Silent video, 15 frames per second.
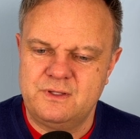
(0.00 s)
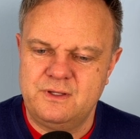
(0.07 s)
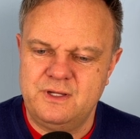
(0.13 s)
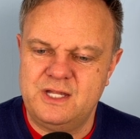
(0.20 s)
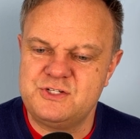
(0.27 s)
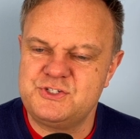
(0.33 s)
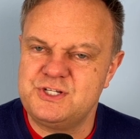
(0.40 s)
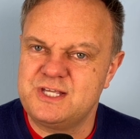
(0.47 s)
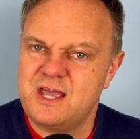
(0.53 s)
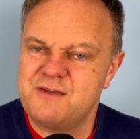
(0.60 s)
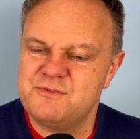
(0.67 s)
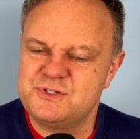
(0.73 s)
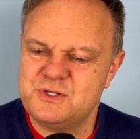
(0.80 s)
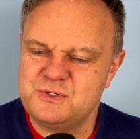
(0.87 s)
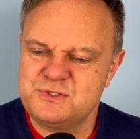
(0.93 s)
and she gave
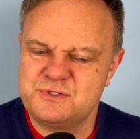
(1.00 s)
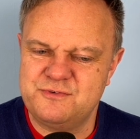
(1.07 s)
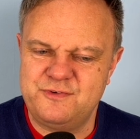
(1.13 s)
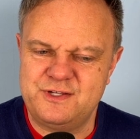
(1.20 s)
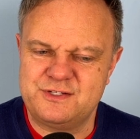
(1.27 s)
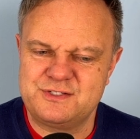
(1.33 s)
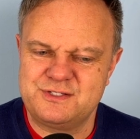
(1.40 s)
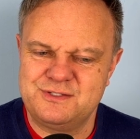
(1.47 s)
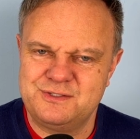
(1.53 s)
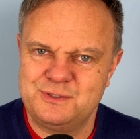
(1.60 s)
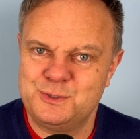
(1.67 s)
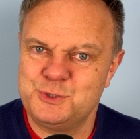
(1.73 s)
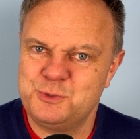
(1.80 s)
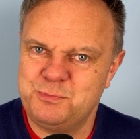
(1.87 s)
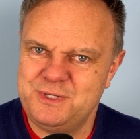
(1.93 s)
a dose of it
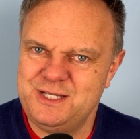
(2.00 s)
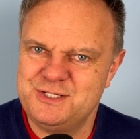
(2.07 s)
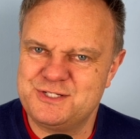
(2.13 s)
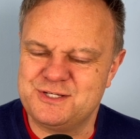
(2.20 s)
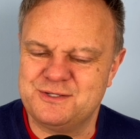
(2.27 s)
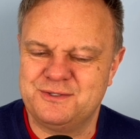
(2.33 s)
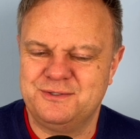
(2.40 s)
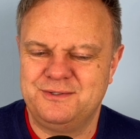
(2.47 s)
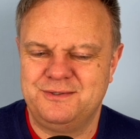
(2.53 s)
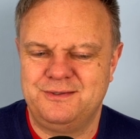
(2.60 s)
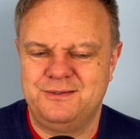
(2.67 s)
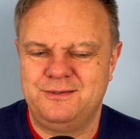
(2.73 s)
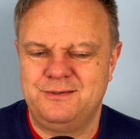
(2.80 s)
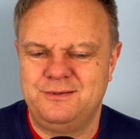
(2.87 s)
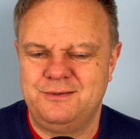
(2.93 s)
to Peter.
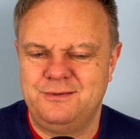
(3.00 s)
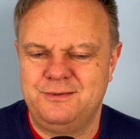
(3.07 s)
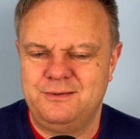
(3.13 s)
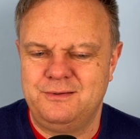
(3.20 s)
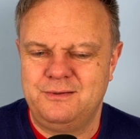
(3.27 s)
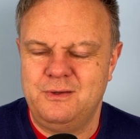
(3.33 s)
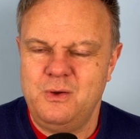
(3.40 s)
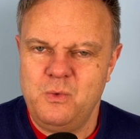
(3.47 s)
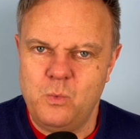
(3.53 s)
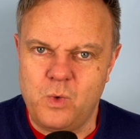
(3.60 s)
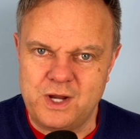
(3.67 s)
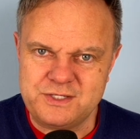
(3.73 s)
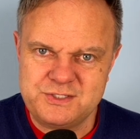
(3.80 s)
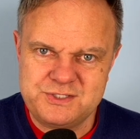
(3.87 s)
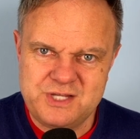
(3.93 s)

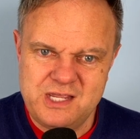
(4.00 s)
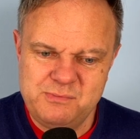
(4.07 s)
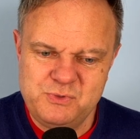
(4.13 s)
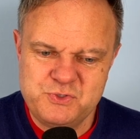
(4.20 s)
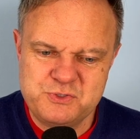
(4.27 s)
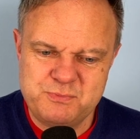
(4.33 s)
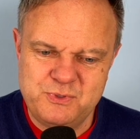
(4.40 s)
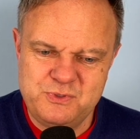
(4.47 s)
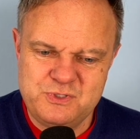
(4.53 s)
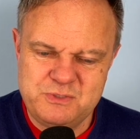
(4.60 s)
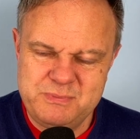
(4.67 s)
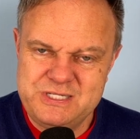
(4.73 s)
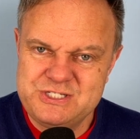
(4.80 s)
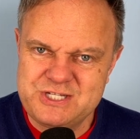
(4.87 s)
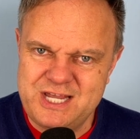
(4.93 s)
1 tablespoon to
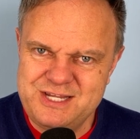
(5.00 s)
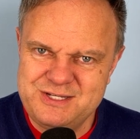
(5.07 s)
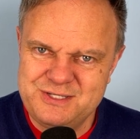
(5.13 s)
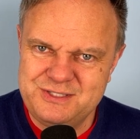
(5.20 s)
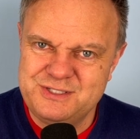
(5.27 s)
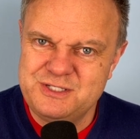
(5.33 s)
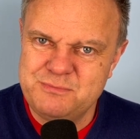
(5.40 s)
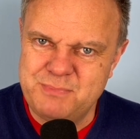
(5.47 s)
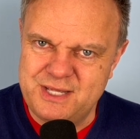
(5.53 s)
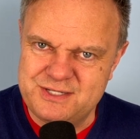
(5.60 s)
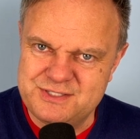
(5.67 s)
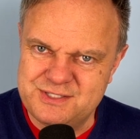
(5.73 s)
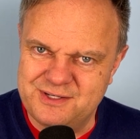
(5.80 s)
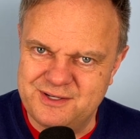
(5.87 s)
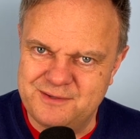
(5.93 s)
be taken at
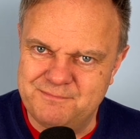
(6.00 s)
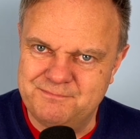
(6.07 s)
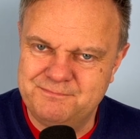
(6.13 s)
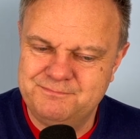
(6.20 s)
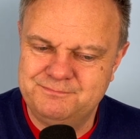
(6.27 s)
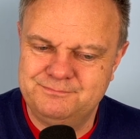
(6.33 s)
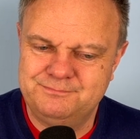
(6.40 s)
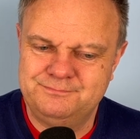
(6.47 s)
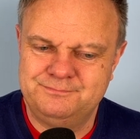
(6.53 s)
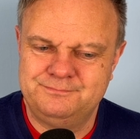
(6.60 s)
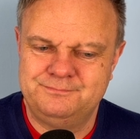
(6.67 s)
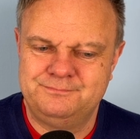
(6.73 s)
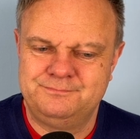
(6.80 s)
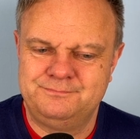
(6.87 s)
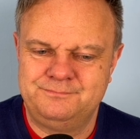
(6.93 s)
bedtime.
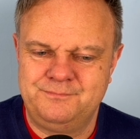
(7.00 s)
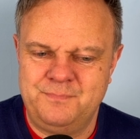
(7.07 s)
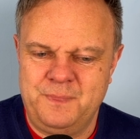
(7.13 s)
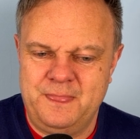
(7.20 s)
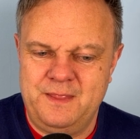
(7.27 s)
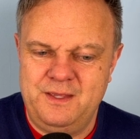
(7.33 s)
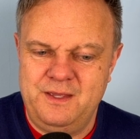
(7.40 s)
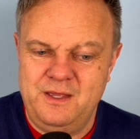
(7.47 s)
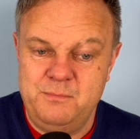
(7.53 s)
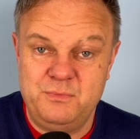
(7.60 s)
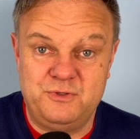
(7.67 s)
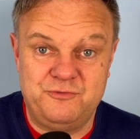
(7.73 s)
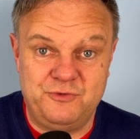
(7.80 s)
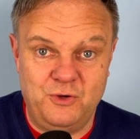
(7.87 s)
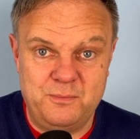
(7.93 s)

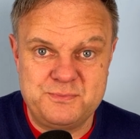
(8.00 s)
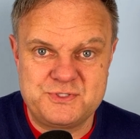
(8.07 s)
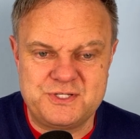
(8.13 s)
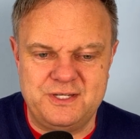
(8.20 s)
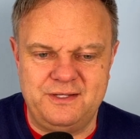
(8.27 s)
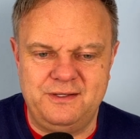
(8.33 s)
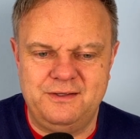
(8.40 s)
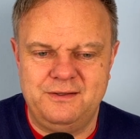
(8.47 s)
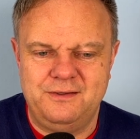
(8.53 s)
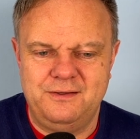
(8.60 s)
But Flopsy,